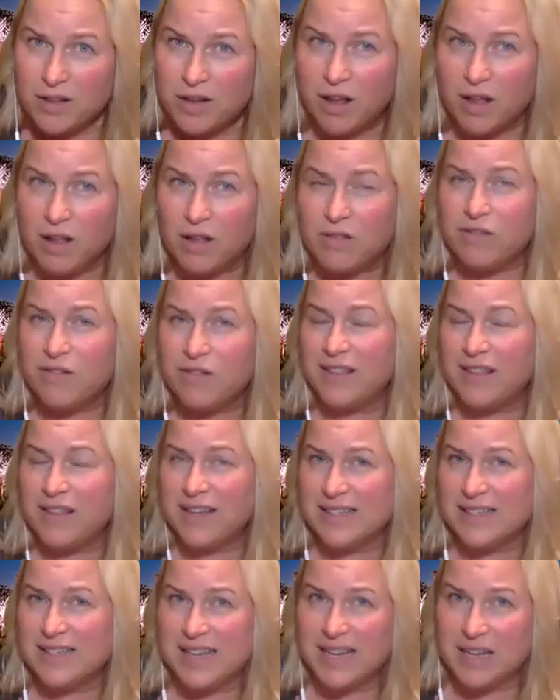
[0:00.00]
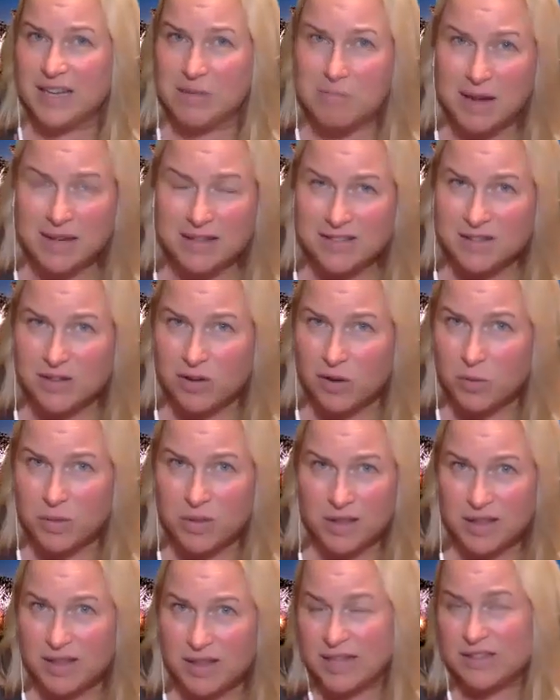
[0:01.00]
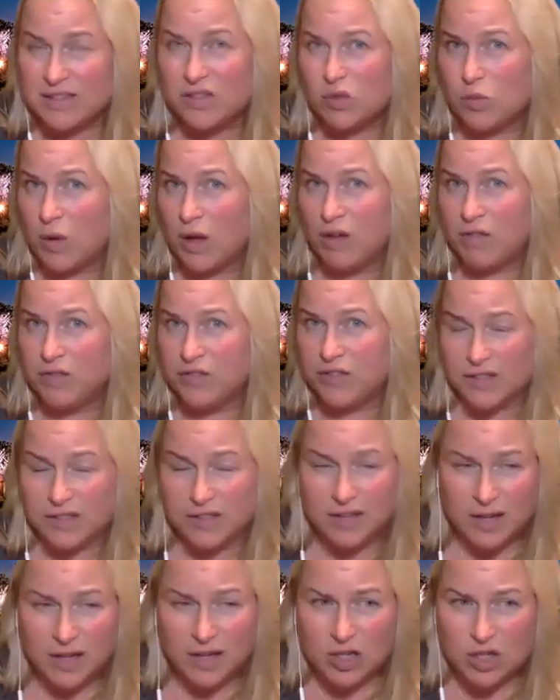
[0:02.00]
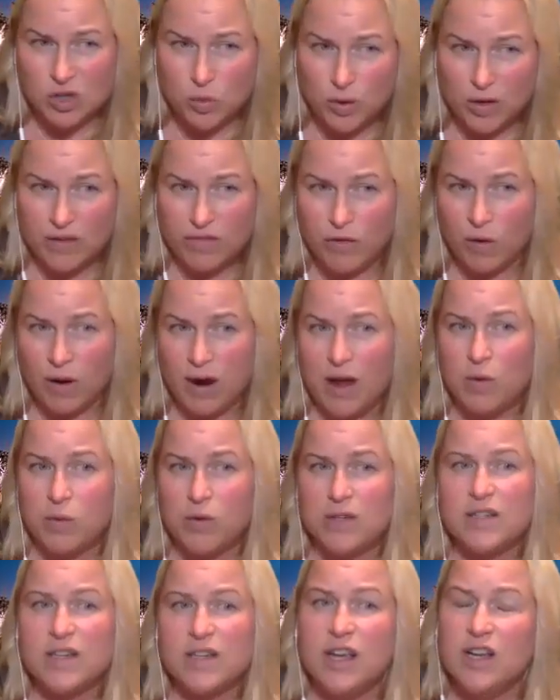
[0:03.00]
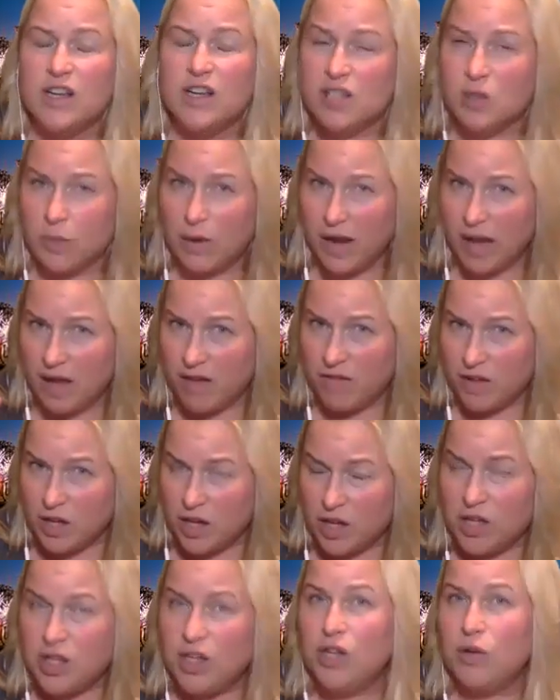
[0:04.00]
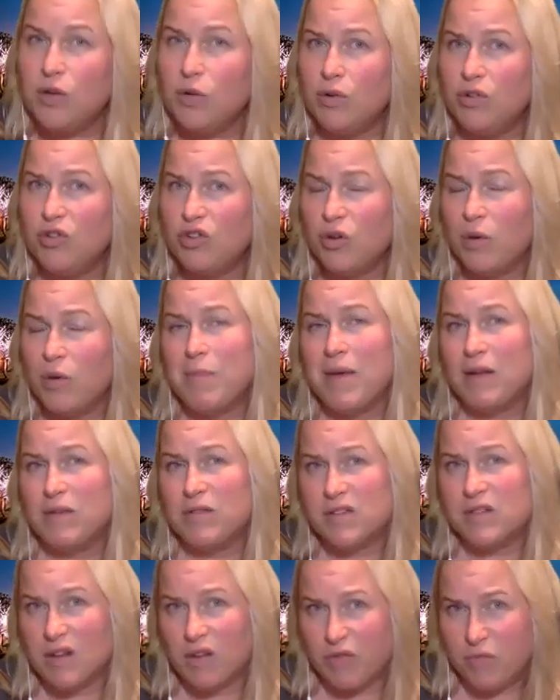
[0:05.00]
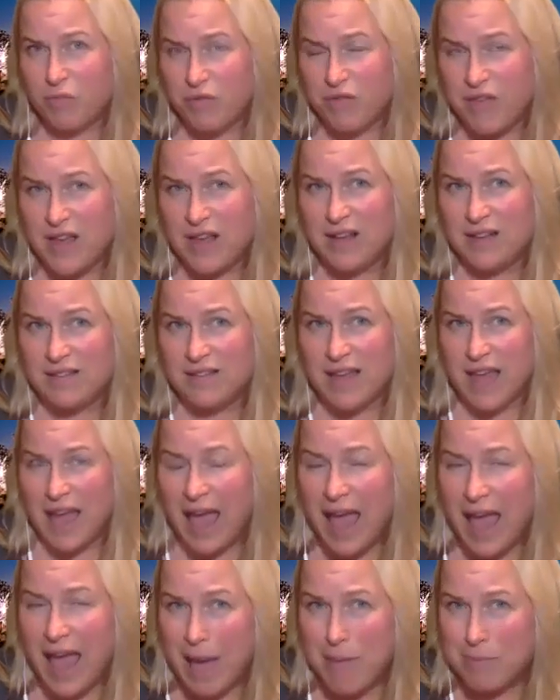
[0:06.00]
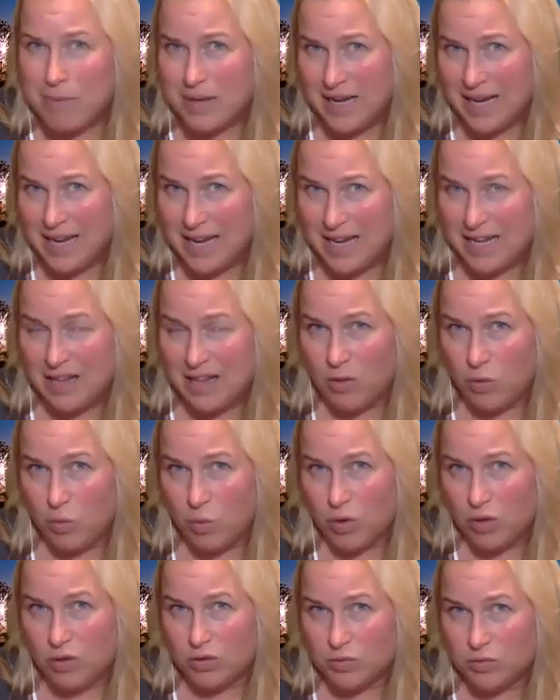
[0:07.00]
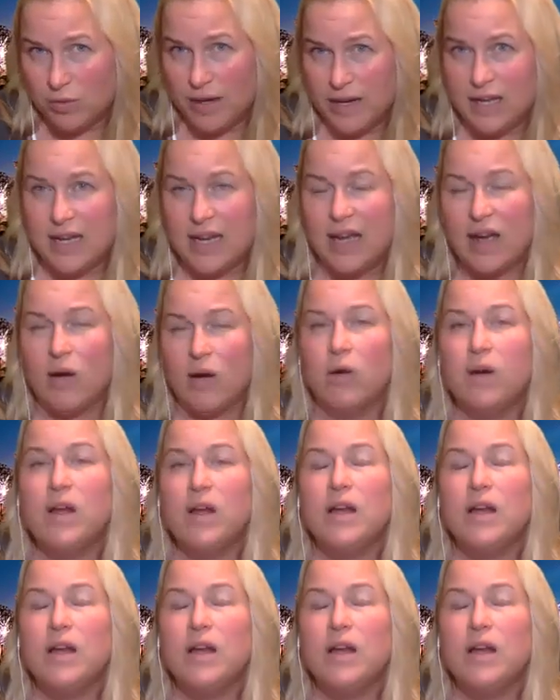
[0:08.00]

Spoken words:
Gulf. I think it's hitting Mexico in the next 12 to 24 hours. So we have huge amounts of things happening in the world right now.